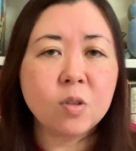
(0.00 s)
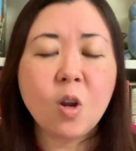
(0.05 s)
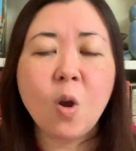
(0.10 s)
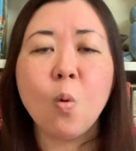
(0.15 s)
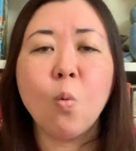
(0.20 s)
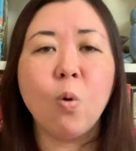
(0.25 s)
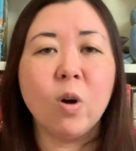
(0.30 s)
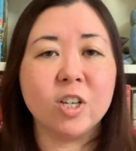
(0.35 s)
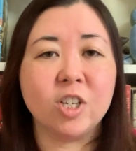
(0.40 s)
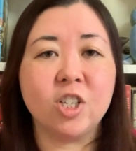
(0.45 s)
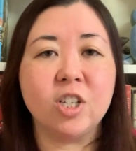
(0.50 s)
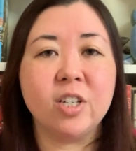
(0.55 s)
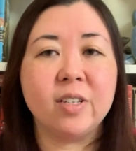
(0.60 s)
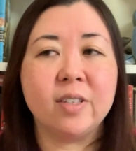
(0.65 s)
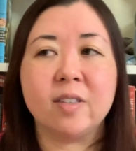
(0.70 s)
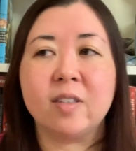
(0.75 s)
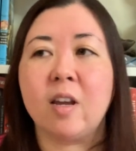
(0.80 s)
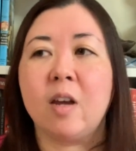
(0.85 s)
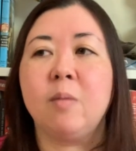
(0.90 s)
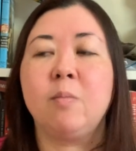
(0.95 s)
what she
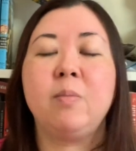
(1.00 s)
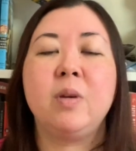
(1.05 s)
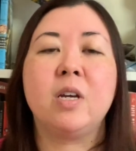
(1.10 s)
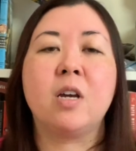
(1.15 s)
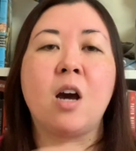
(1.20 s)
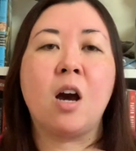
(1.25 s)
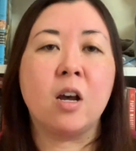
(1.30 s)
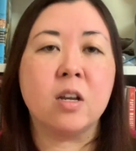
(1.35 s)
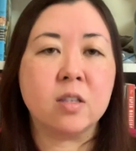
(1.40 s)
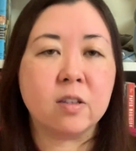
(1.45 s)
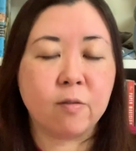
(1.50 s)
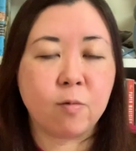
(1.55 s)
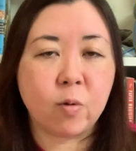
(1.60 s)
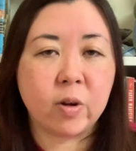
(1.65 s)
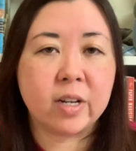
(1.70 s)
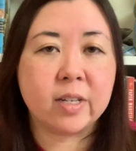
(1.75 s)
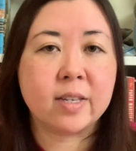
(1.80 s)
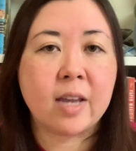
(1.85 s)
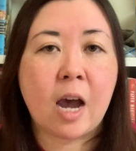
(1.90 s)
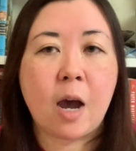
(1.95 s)
said because of
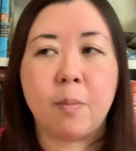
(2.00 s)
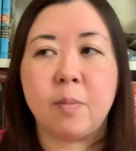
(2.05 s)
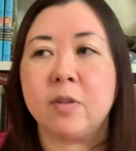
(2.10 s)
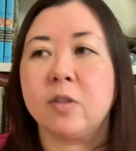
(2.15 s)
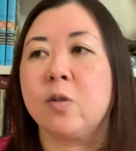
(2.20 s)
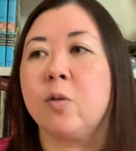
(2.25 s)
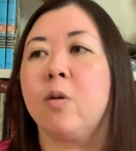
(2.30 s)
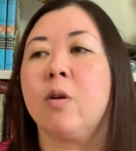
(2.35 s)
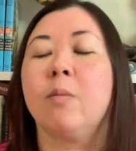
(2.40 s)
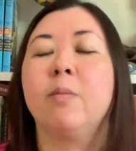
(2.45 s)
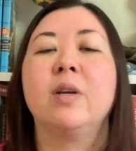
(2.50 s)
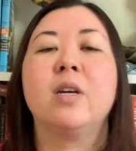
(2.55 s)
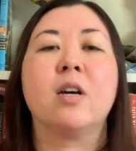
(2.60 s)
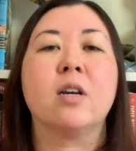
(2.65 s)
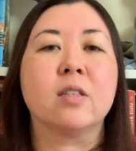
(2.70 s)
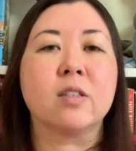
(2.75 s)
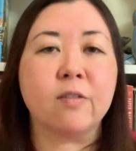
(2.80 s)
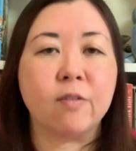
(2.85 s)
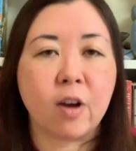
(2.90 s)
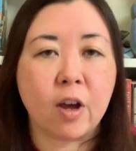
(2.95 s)
what has happened to her,
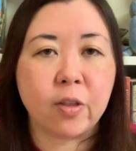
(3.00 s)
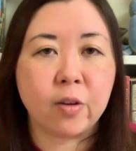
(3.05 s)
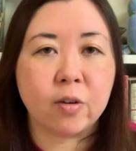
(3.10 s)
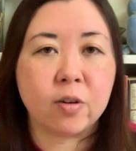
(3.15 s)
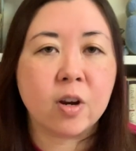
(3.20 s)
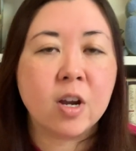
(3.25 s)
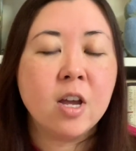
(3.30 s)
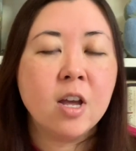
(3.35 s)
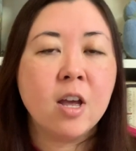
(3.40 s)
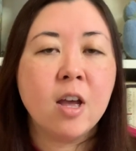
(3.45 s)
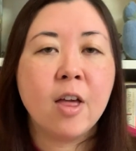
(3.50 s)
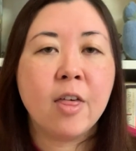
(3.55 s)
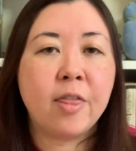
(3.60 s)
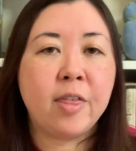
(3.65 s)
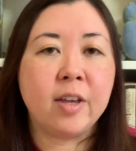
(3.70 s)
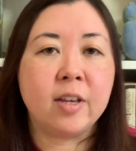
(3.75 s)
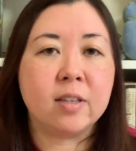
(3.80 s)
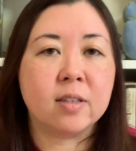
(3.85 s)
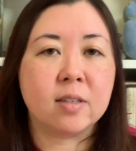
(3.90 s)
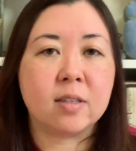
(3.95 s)
because of other
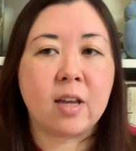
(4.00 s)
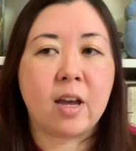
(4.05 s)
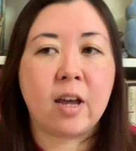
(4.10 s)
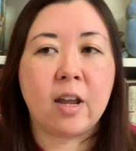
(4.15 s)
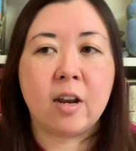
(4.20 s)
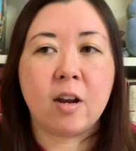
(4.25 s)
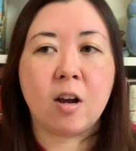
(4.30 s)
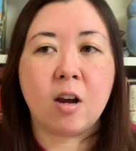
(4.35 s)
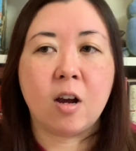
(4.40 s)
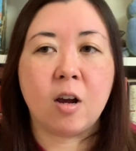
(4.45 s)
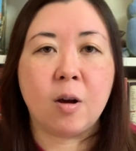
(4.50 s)
things that